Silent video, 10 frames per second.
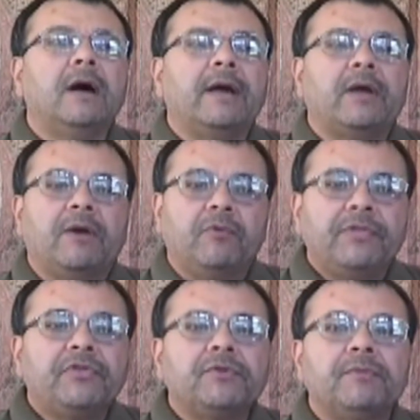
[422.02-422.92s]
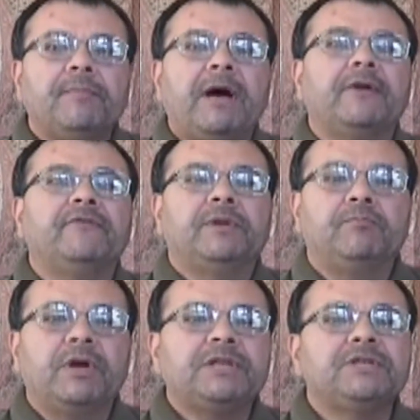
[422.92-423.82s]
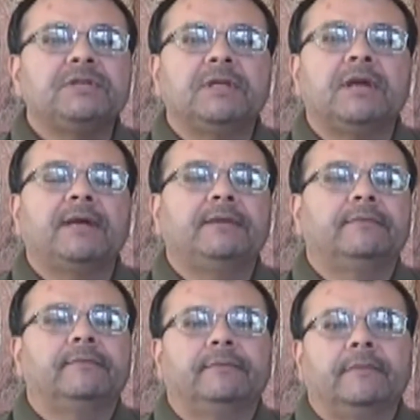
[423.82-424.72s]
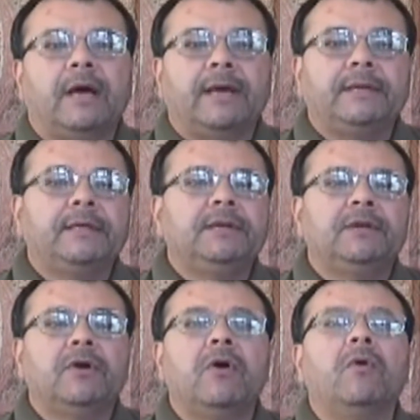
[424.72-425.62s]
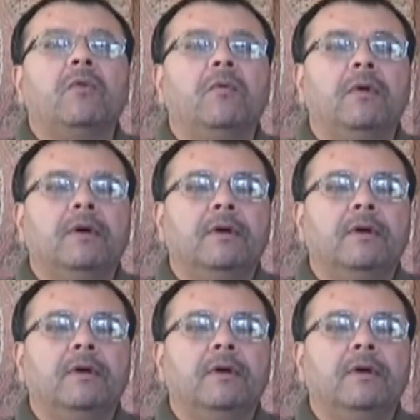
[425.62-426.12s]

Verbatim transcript: I, I went through a bout of depression that I I didn't know